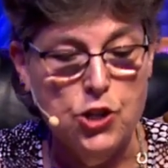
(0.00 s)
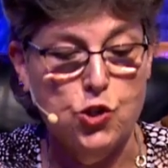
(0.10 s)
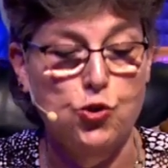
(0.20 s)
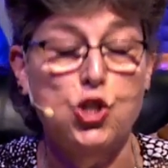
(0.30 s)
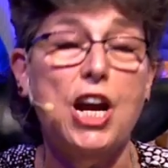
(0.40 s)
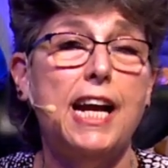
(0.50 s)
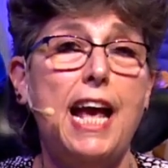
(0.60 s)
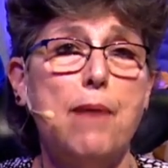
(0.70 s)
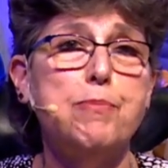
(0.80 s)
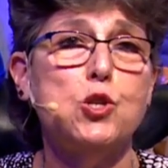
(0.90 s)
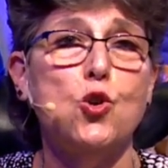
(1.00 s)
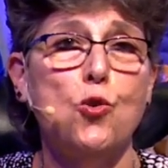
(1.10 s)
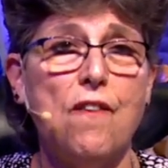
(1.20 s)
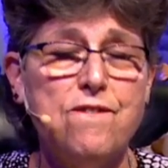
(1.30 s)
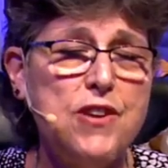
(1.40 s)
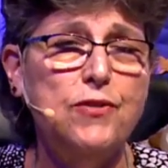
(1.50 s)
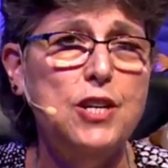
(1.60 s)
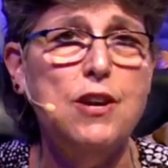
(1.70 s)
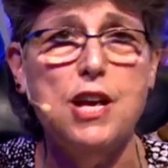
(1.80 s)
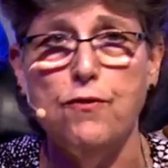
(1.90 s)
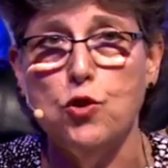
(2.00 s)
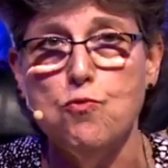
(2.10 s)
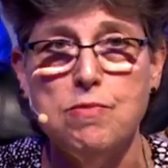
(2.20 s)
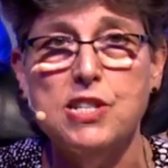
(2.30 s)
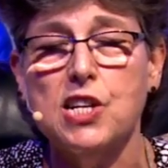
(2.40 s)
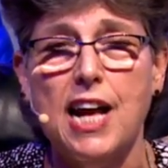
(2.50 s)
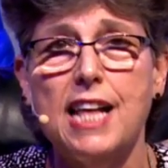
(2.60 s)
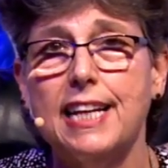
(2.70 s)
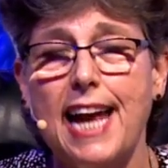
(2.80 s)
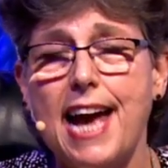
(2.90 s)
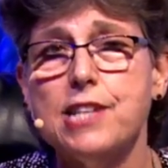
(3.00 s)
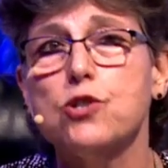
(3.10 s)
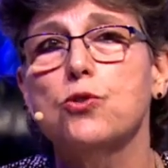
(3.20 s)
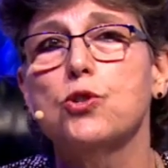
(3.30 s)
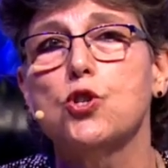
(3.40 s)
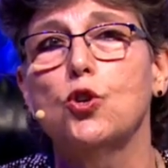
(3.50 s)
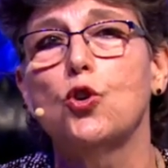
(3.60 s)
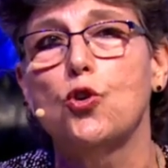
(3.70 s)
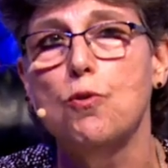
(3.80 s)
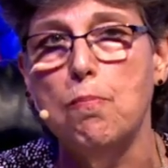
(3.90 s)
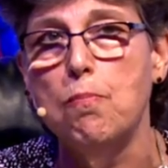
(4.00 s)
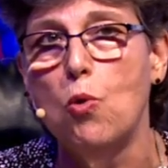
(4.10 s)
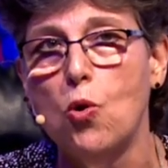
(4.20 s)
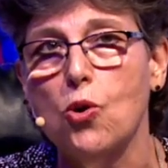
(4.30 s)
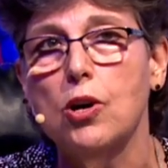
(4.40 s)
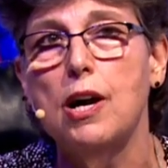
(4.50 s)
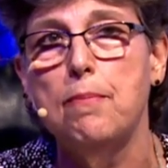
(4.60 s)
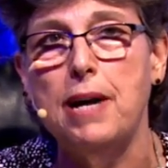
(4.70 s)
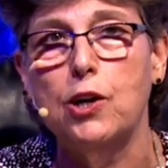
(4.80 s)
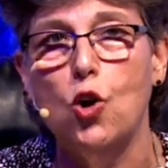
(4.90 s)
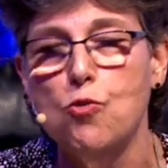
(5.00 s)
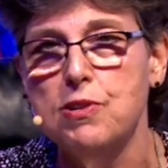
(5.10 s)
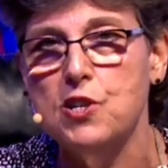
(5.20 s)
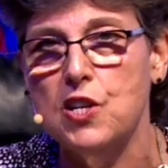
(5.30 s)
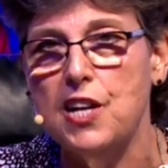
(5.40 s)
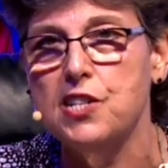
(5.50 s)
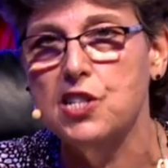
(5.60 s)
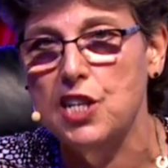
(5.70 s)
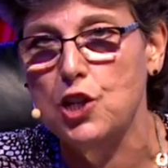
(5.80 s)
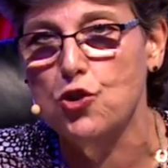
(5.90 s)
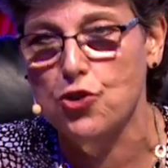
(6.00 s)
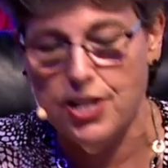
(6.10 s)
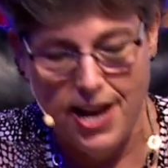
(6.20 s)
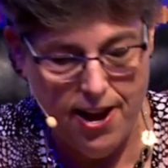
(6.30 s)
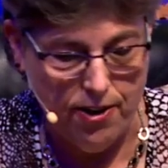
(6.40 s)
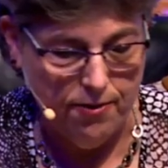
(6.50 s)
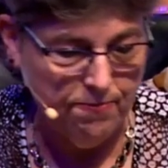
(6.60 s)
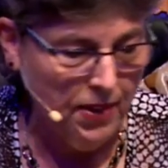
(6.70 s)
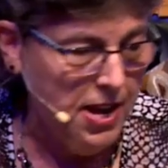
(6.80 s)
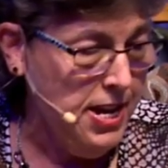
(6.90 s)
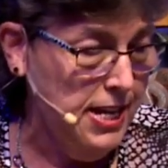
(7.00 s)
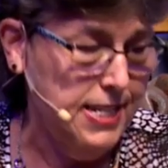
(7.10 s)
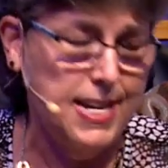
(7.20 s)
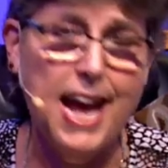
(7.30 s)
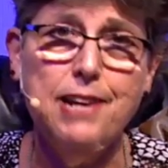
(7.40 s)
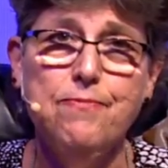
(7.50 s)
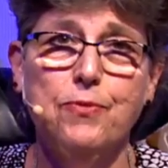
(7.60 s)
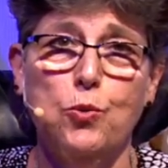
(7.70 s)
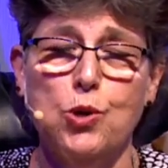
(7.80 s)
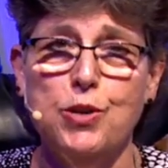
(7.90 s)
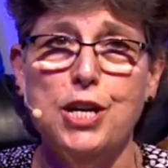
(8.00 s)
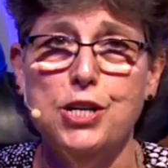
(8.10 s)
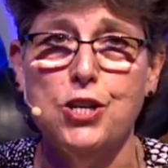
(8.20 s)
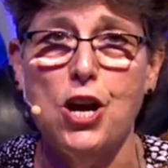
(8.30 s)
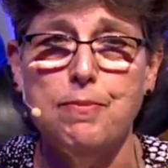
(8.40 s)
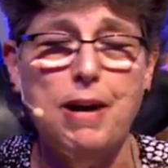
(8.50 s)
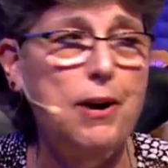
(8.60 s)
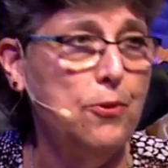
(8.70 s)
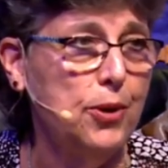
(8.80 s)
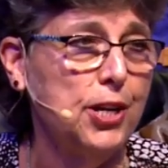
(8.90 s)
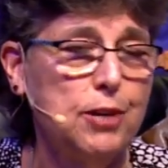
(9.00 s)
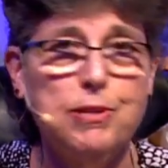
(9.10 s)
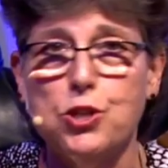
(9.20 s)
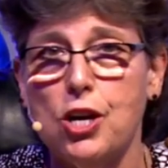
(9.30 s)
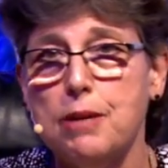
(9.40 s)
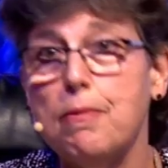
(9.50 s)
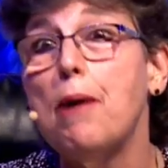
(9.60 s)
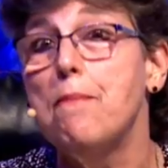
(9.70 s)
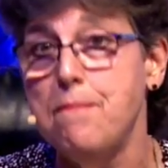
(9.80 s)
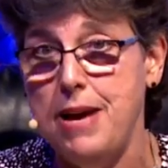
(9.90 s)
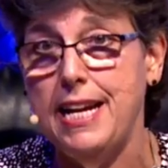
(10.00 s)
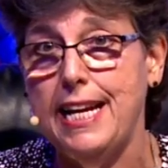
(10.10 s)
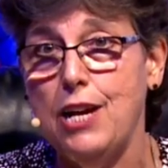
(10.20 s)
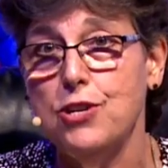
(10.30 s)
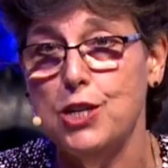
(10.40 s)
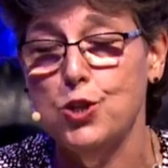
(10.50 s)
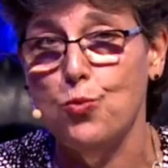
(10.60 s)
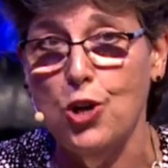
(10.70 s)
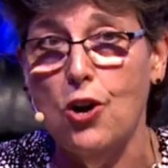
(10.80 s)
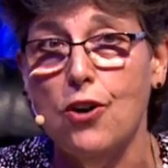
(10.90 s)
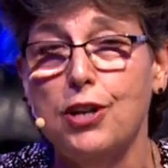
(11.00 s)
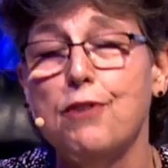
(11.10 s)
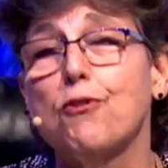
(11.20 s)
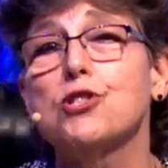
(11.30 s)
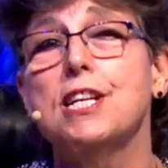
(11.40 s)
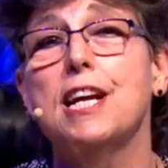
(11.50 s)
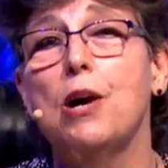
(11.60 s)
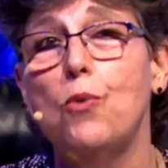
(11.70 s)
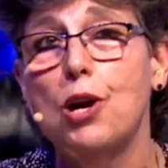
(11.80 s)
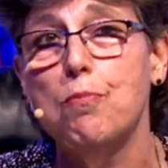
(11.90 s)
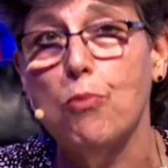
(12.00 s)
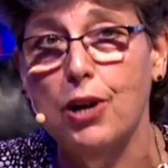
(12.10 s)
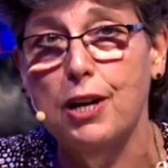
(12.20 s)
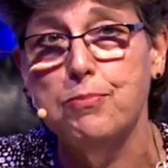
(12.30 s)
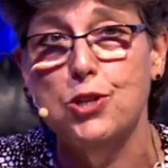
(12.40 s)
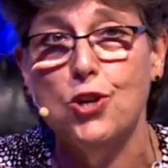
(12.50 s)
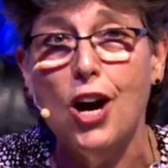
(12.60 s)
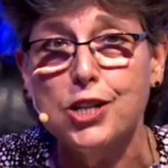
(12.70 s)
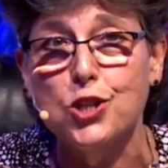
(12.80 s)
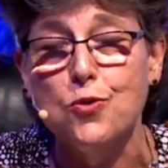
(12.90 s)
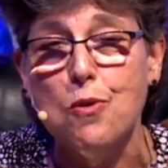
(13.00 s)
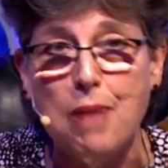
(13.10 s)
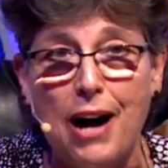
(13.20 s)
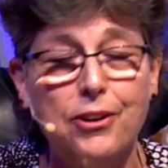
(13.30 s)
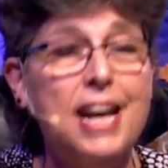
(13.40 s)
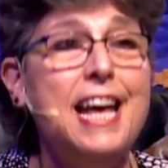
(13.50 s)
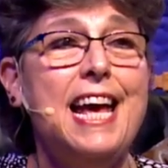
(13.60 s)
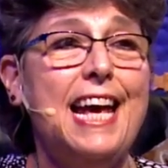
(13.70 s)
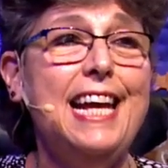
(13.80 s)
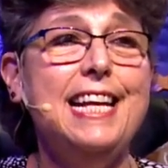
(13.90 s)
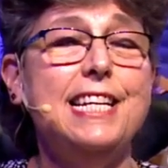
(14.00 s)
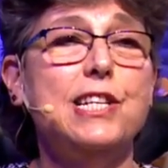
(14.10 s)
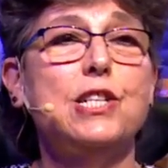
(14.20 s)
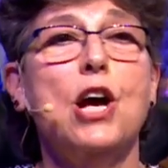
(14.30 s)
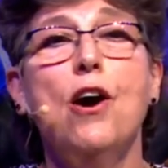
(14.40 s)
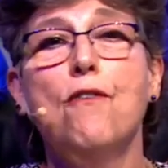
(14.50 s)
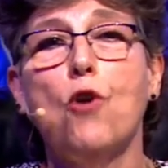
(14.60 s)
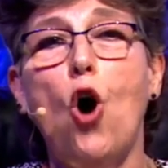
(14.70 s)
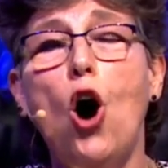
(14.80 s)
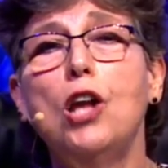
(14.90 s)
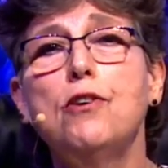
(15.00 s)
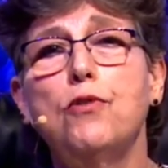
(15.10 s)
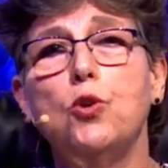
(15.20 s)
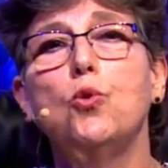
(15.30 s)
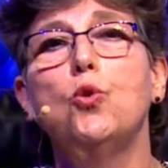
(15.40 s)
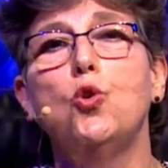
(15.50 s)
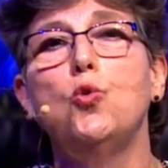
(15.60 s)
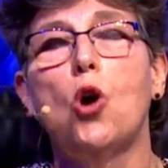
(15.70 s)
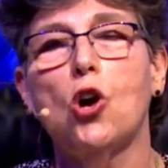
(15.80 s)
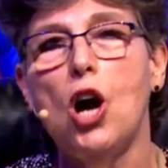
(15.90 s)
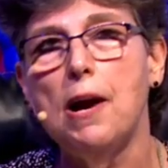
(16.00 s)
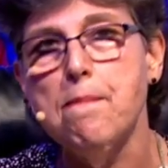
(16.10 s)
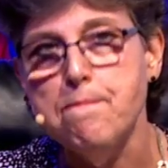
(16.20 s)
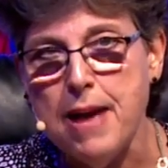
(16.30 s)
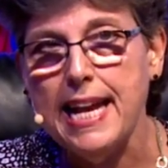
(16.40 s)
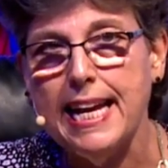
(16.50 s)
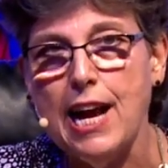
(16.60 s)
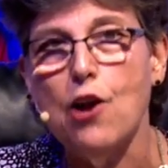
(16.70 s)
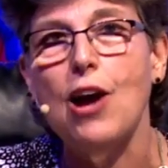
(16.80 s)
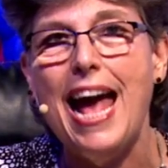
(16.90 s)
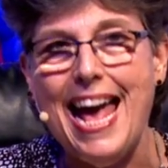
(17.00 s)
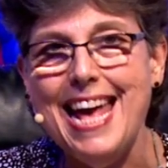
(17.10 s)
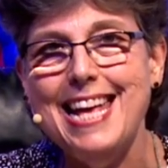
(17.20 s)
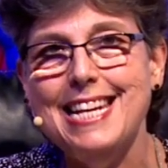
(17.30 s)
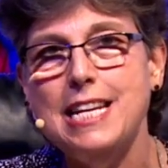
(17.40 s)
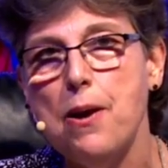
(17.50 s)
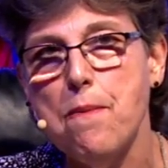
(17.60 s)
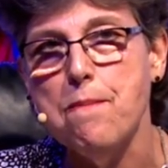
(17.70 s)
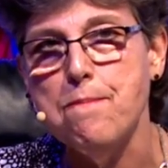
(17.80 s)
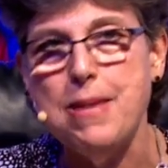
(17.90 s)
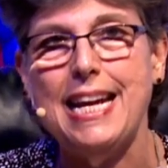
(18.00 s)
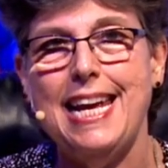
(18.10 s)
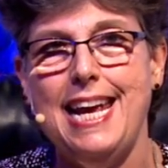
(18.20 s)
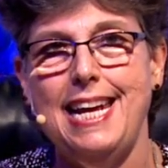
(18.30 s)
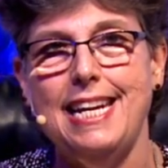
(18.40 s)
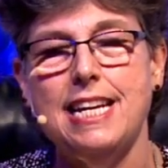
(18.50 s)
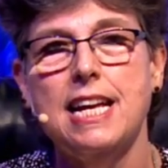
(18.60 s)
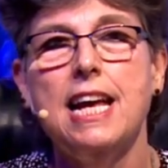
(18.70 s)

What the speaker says: So check episode 50 if you missed Colin Castle to learn more about Home Instead Senior Care. Tonight, what are we going to talk about? We're going to be talking about Medicare. Yes, we are. And the first thing I want to bring up to talk to you about is for all of you who are on Medicare and Medicaid.